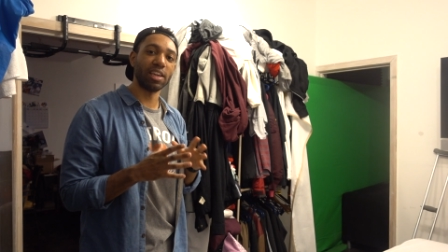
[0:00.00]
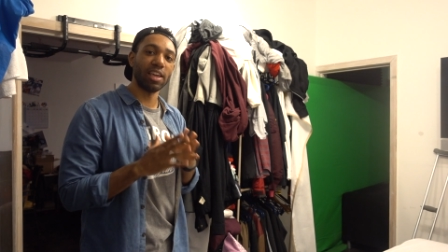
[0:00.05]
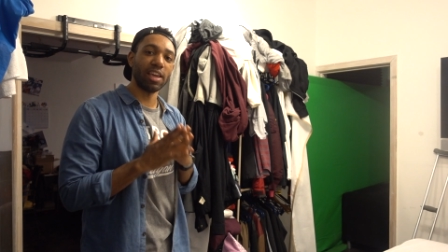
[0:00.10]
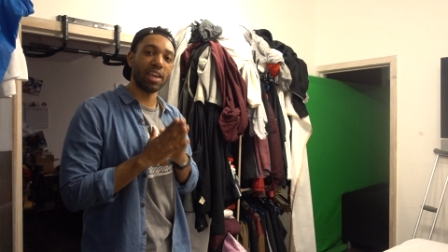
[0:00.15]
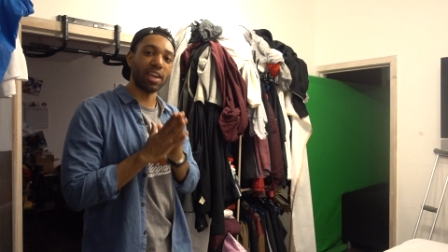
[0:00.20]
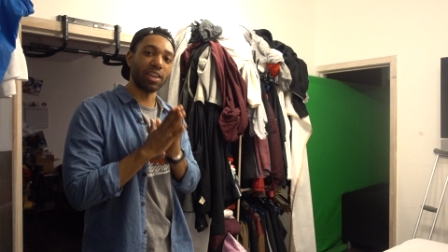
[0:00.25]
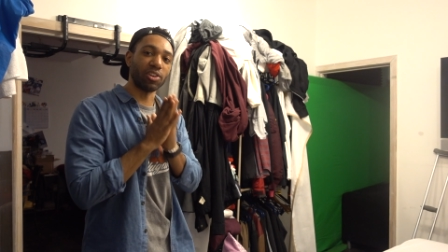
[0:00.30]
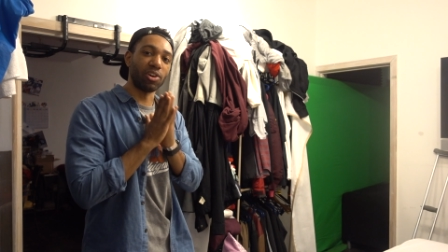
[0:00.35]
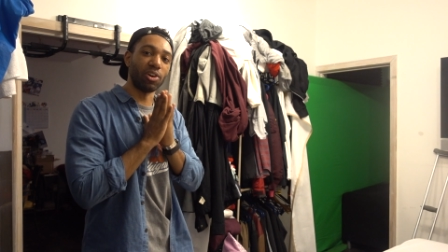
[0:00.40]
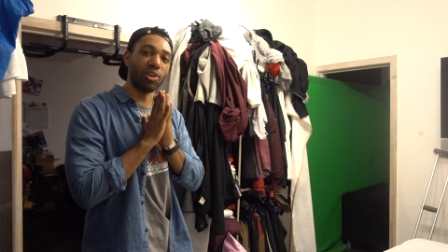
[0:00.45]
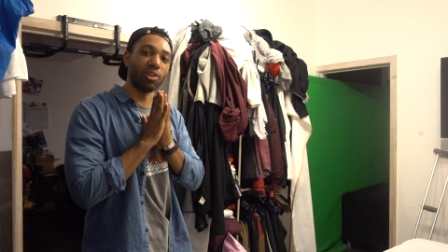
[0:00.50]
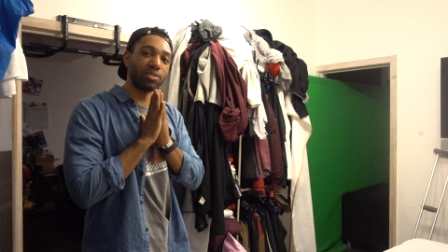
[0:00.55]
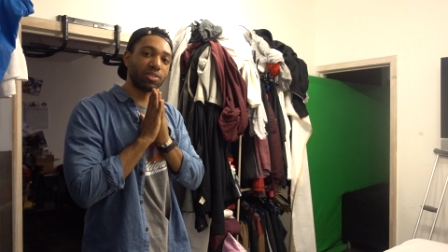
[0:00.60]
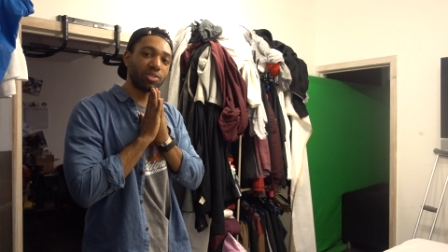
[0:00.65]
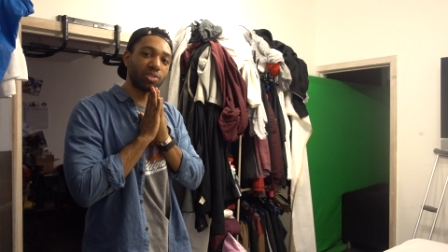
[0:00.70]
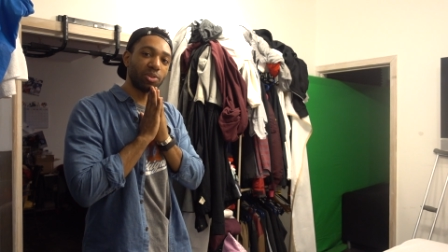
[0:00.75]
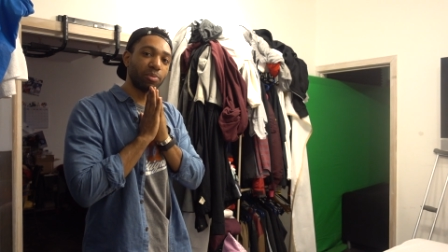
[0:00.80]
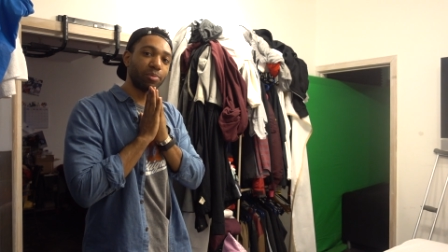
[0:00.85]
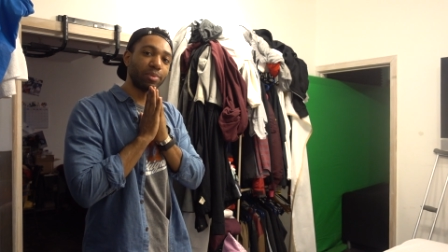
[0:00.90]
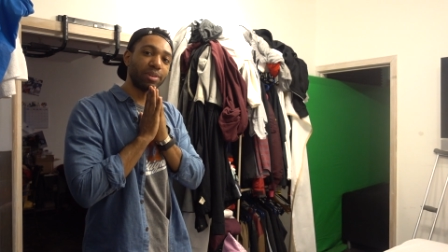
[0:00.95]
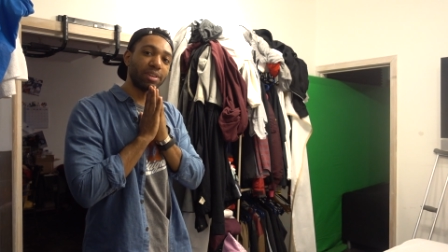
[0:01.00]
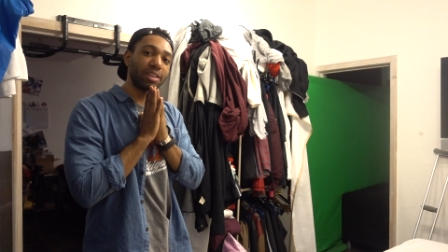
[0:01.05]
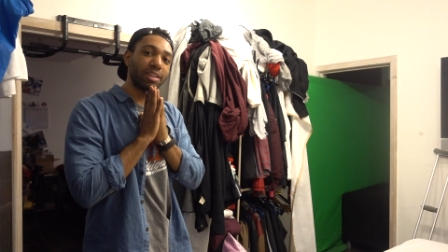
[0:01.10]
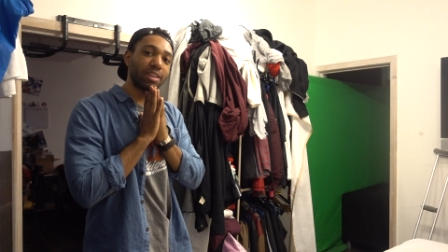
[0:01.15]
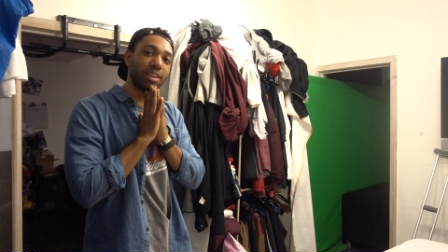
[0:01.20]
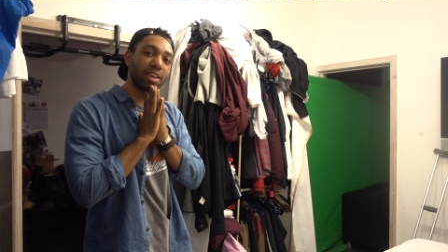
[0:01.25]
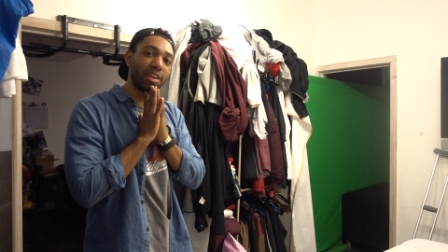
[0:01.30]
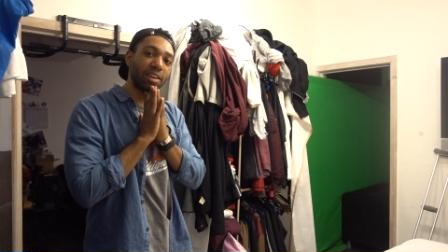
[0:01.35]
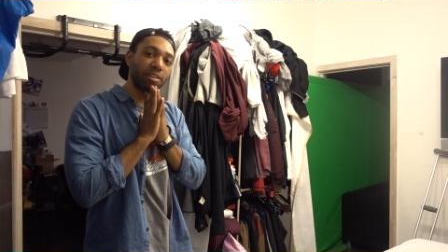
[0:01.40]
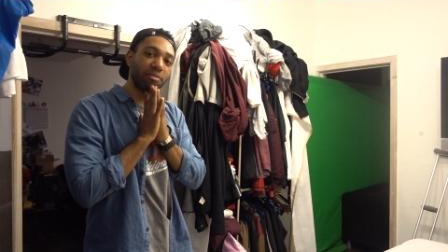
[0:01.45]
and also
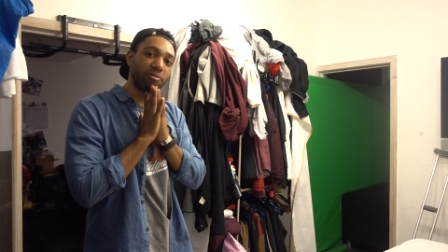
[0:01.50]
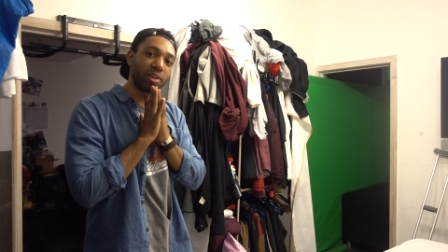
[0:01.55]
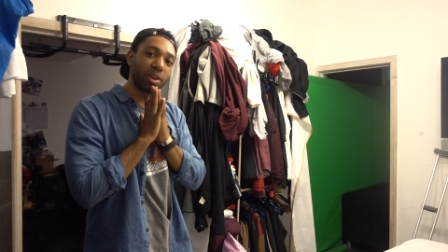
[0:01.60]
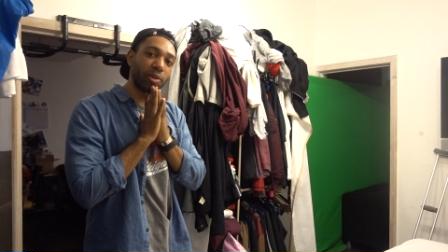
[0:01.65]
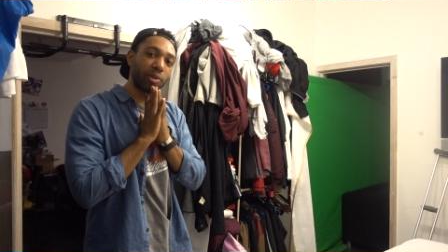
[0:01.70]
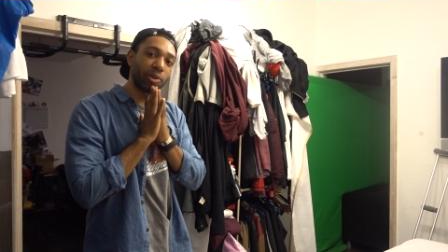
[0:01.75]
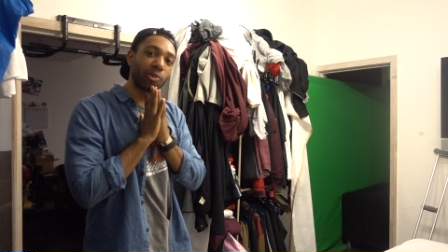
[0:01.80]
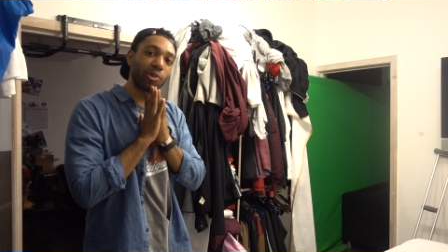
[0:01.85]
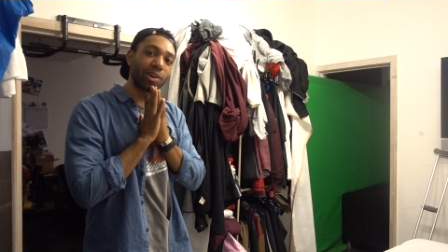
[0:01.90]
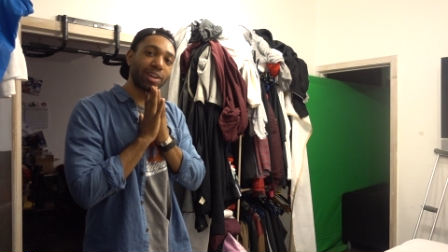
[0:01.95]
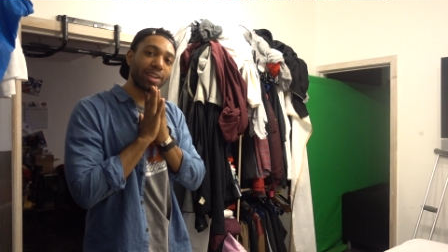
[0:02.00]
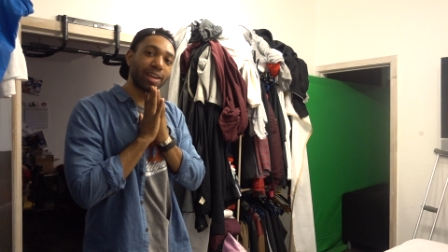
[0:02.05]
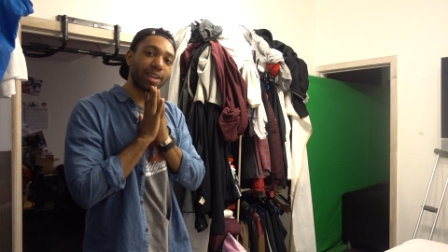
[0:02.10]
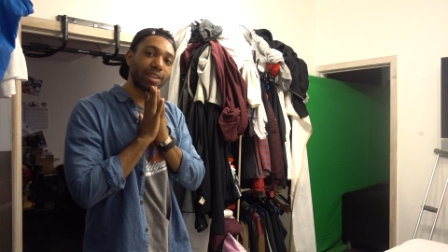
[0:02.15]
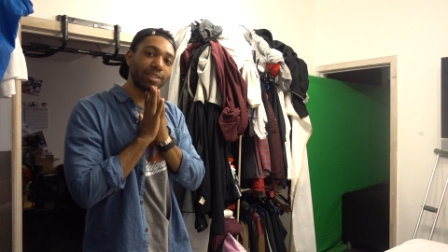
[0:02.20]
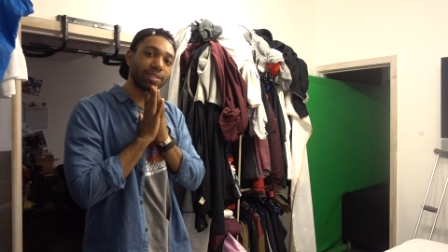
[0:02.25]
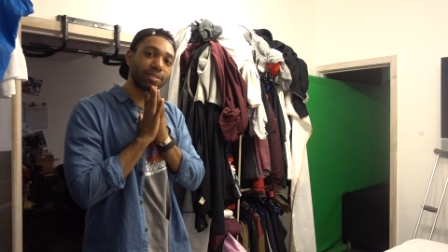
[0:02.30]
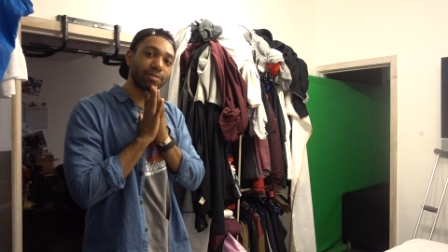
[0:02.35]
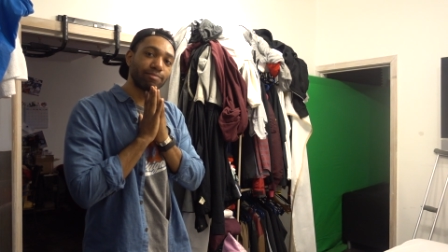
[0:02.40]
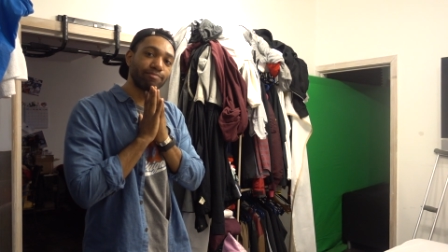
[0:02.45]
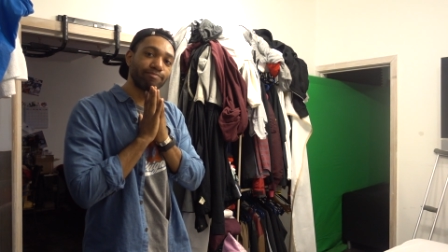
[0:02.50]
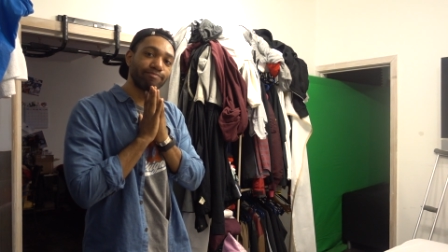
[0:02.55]
be very organized.